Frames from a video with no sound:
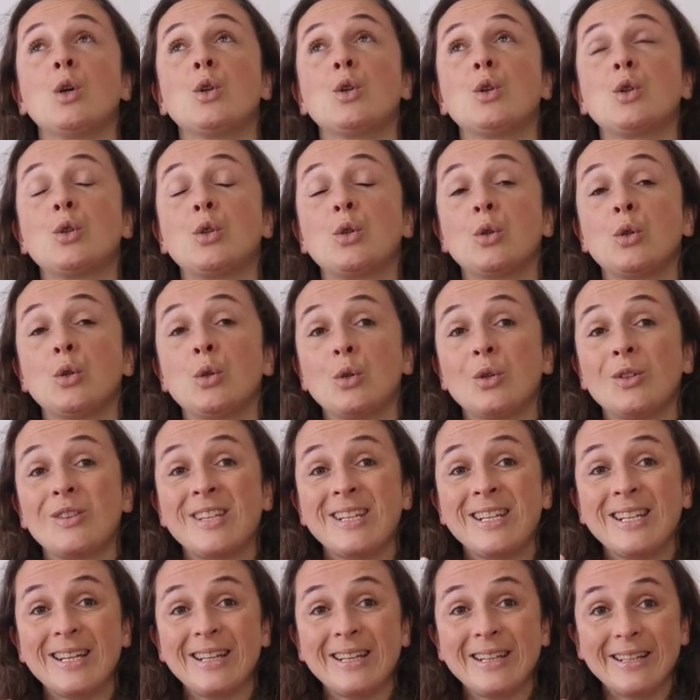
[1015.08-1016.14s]
to
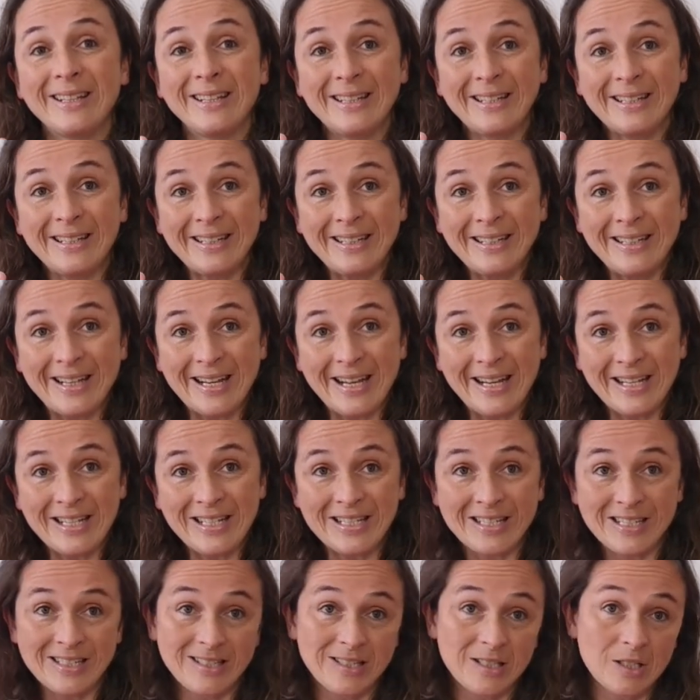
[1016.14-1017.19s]
the
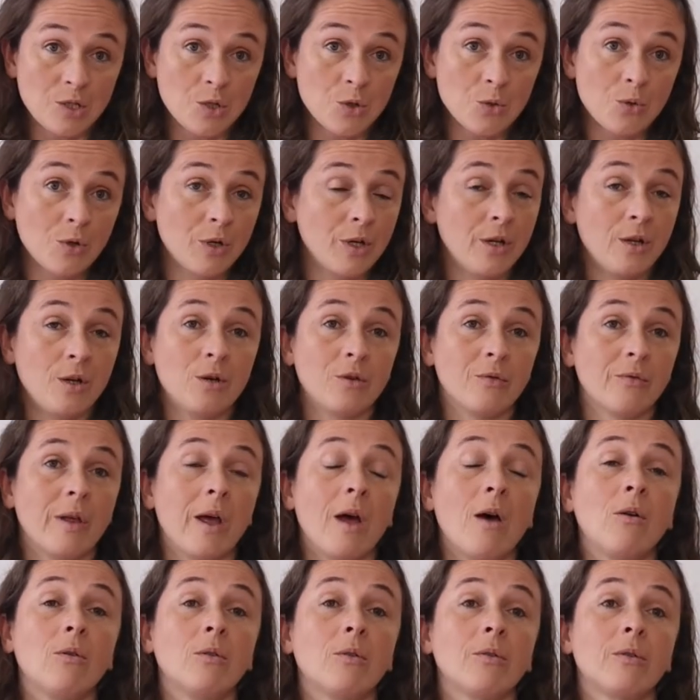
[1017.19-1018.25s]
innate story of
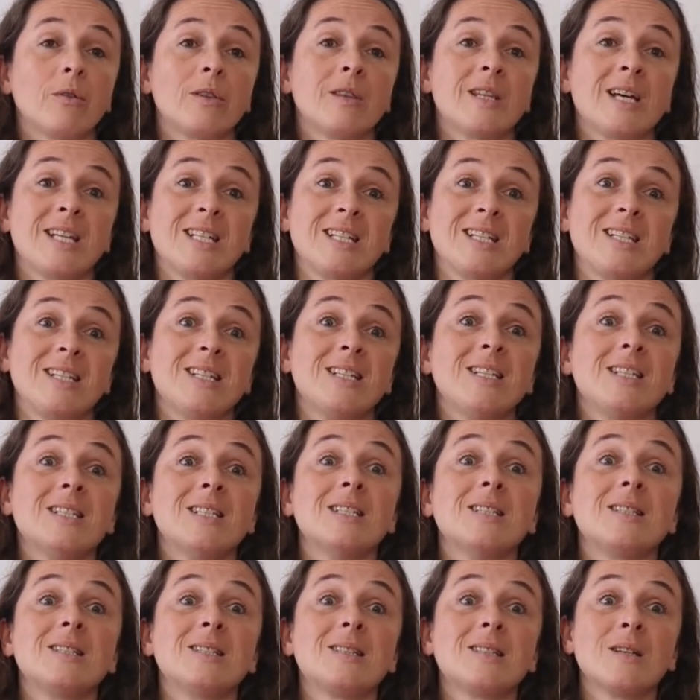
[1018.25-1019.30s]
health that
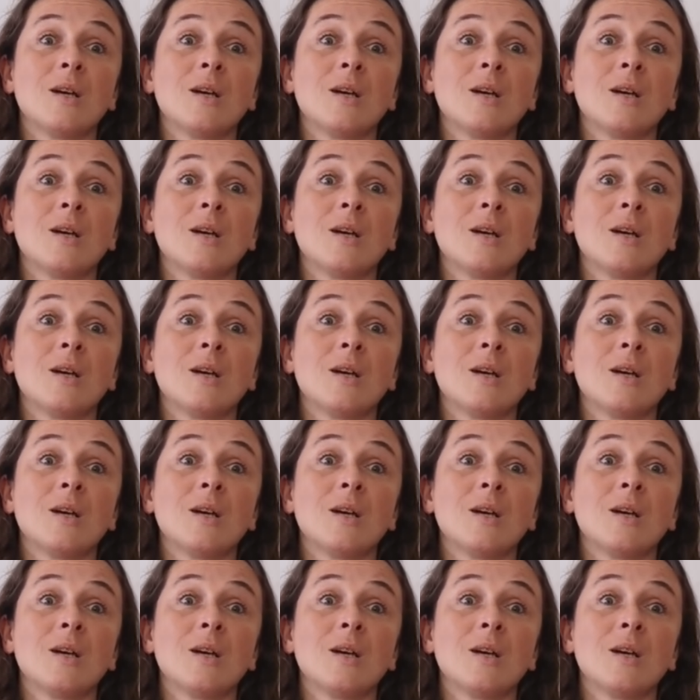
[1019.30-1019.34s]
is